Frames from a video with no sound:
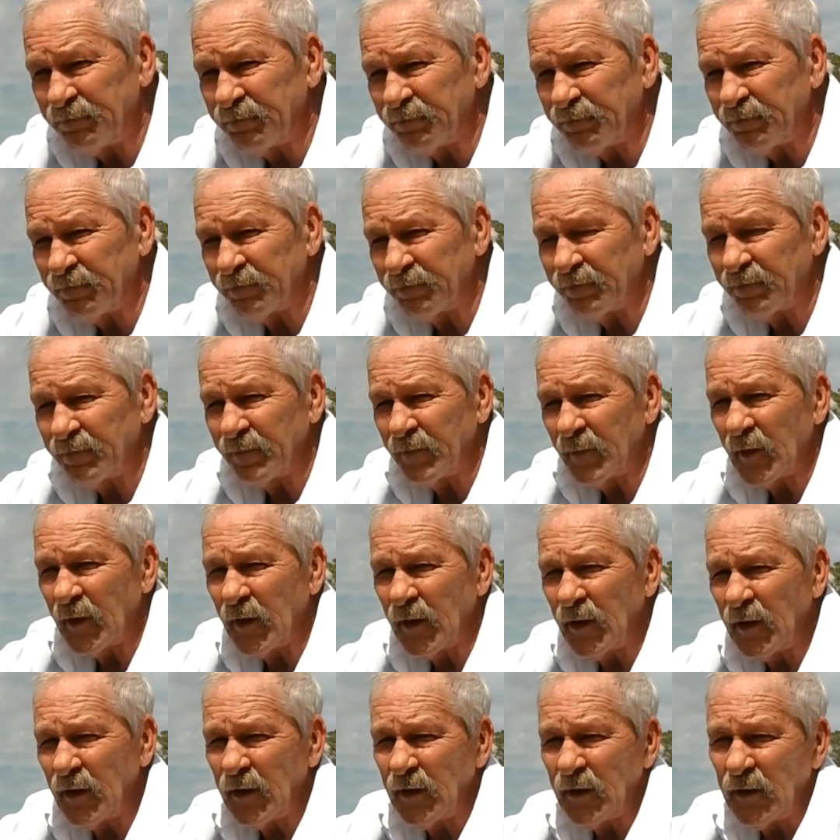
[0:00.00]

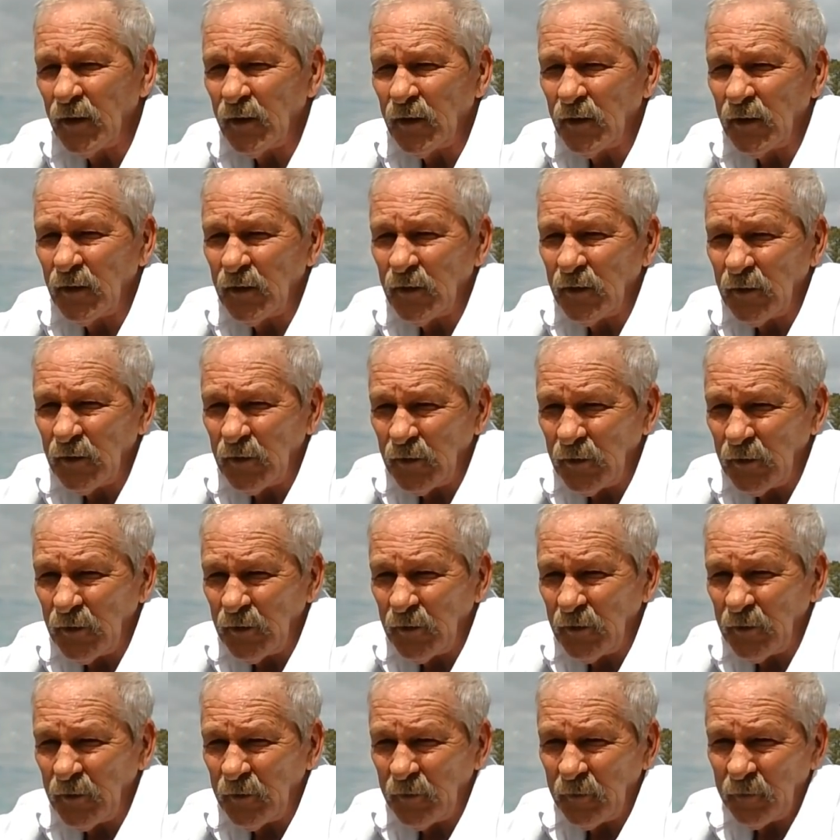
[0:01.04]

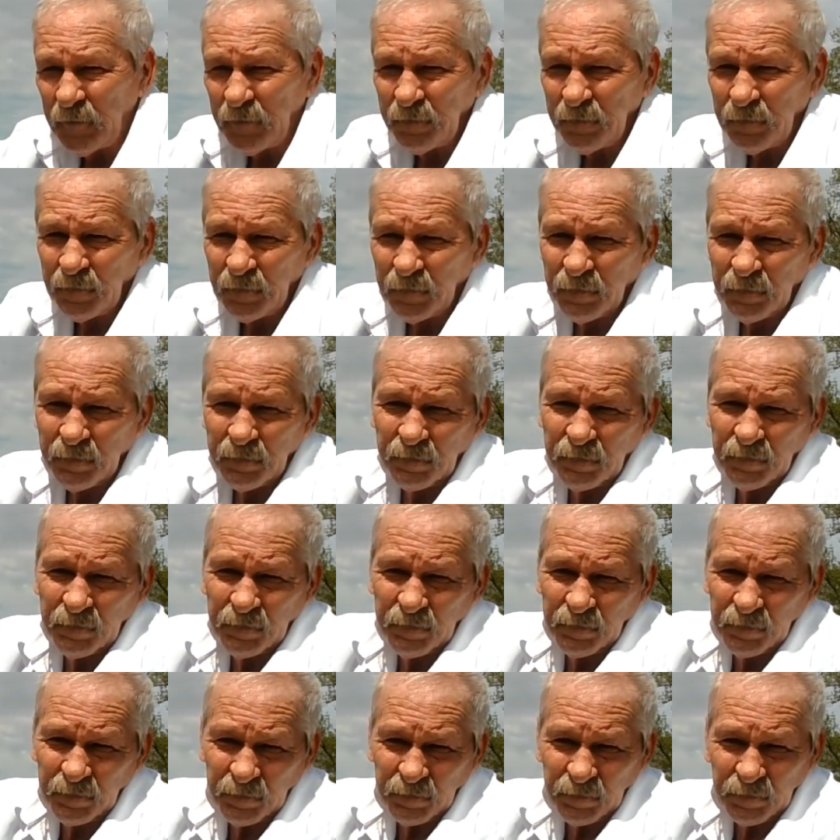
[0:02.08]

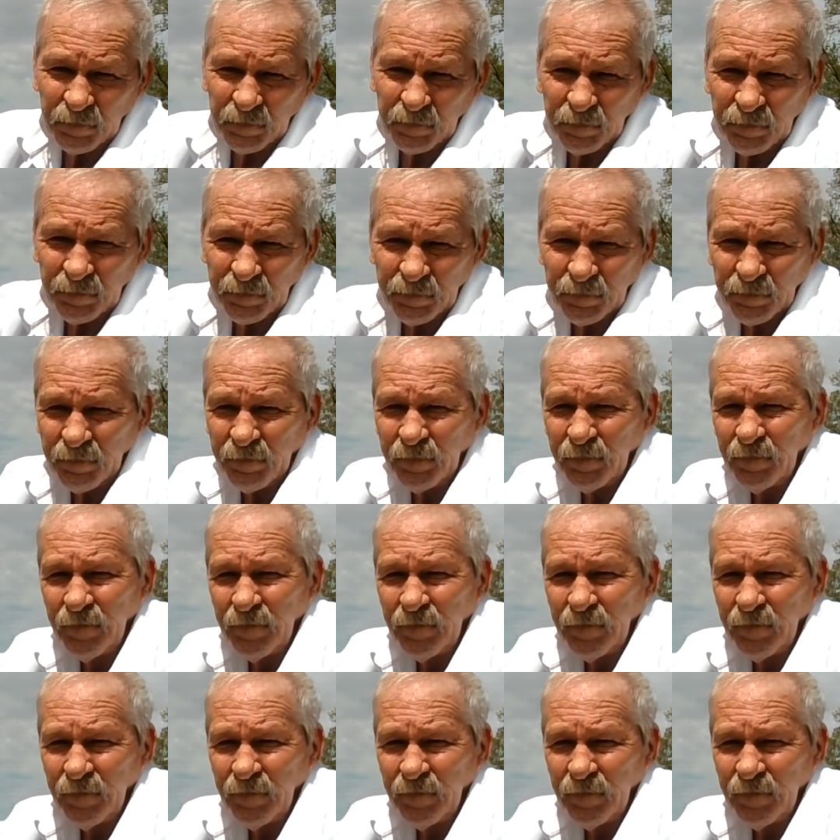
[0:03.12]
[no speech]